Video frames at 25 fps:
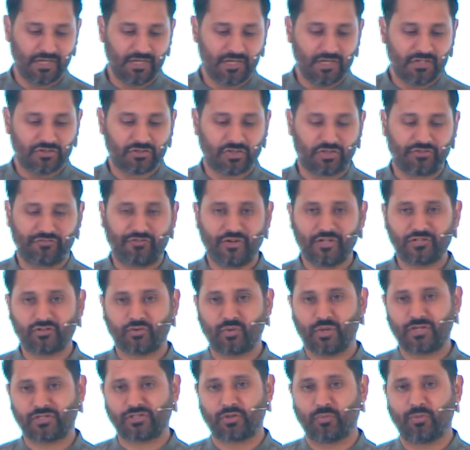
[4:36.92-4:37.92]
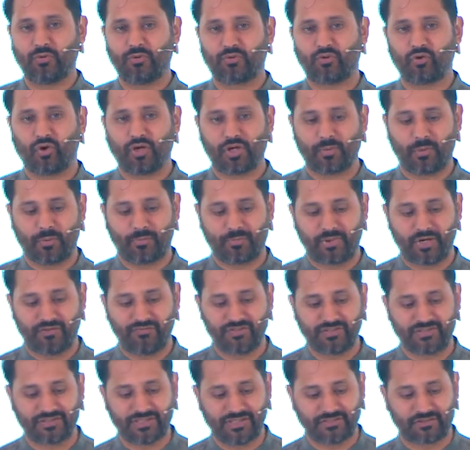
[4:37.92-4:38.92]
So the first question when we talk about
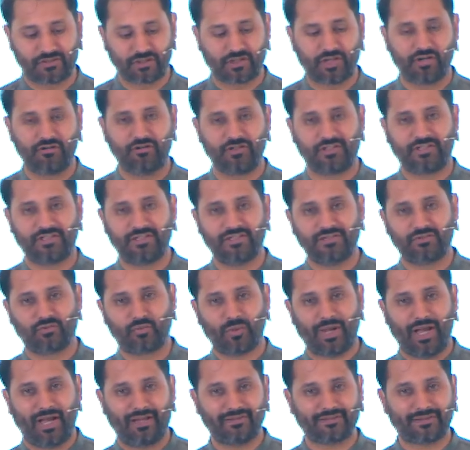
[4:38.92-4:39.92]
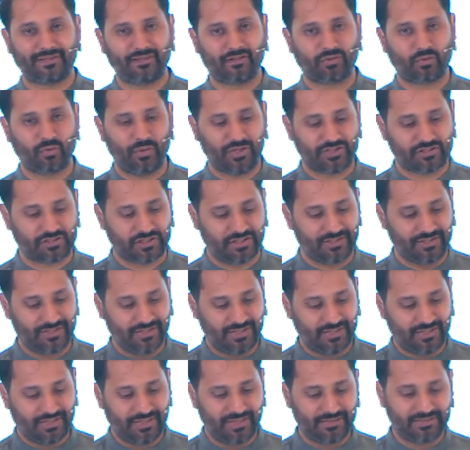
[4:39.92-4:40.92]
privacy and security is we're asking the question,
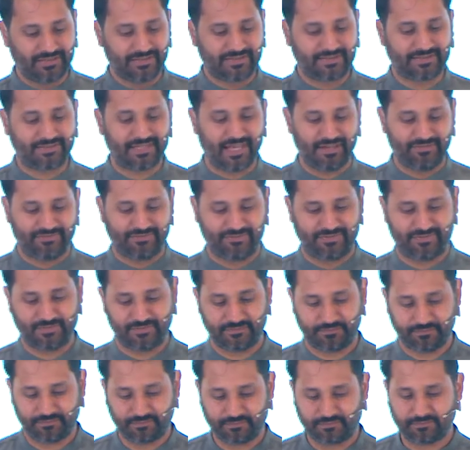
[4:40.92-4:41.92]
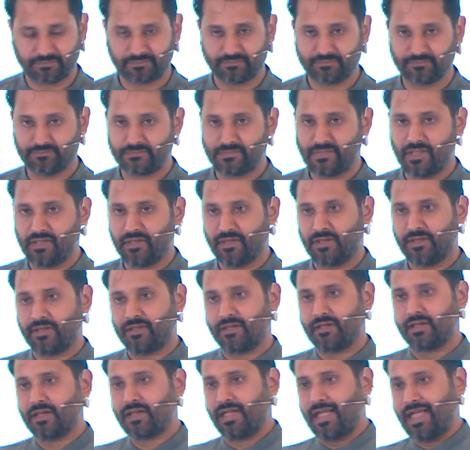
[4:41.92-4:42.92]
is it safe?
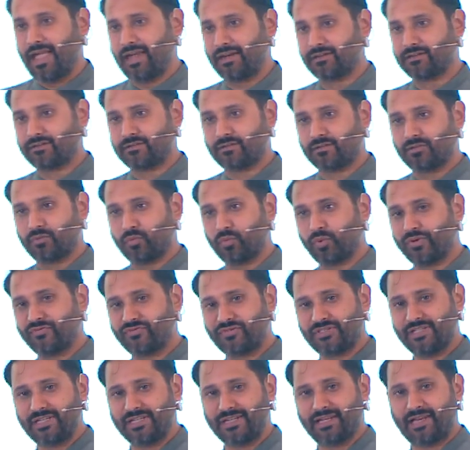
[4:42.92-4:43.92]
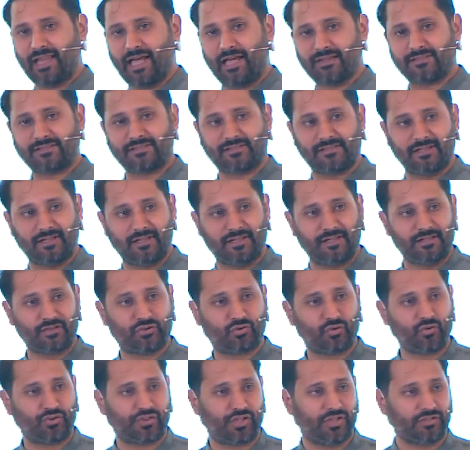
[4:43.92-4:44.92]
And we've seen last year in
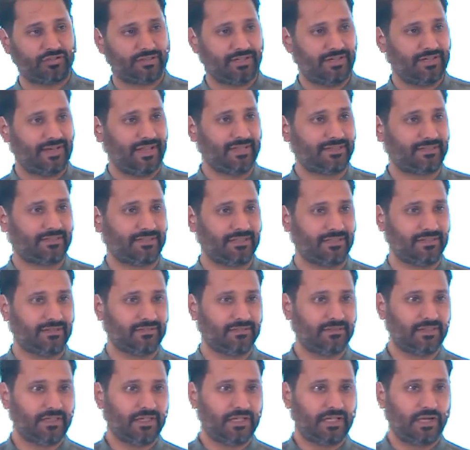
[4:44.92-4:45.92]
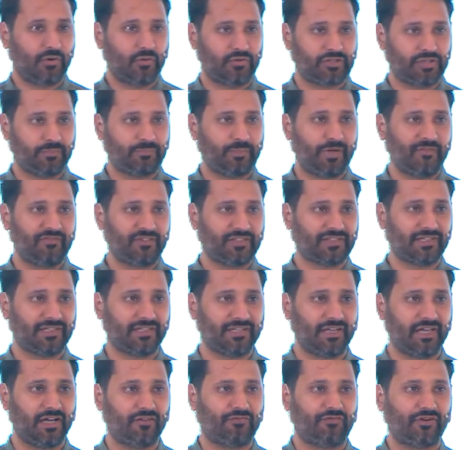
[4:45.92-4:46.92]
2018, it was a pivotal
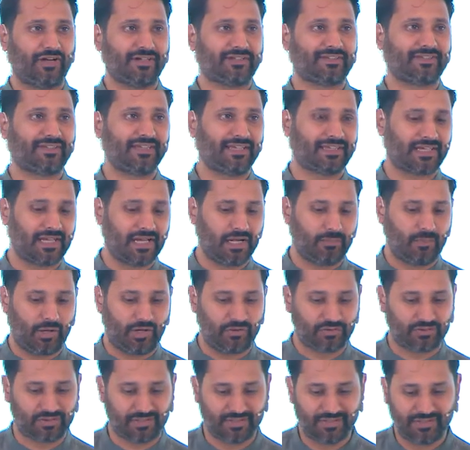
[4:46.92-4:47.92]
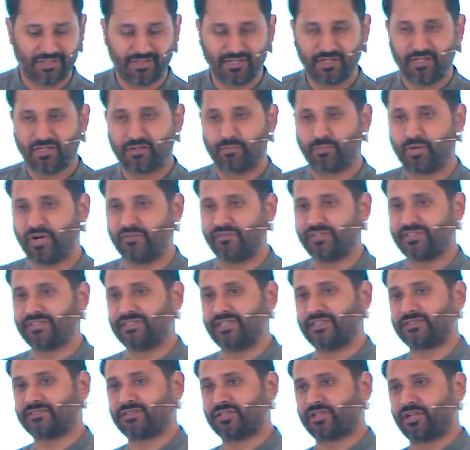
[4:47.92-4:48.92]
year for us thinking about privacy
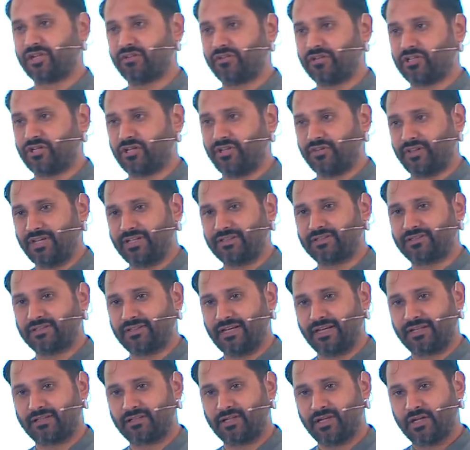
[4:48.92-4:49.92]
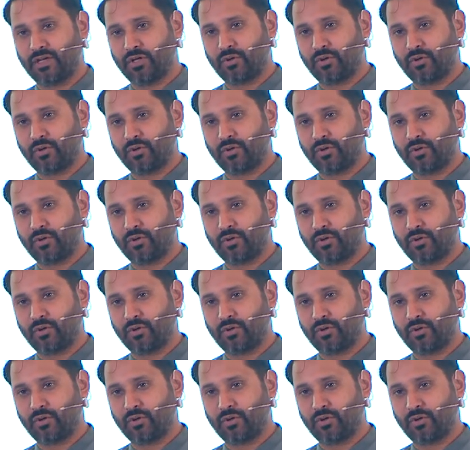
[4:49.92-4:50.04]
and security on the internet.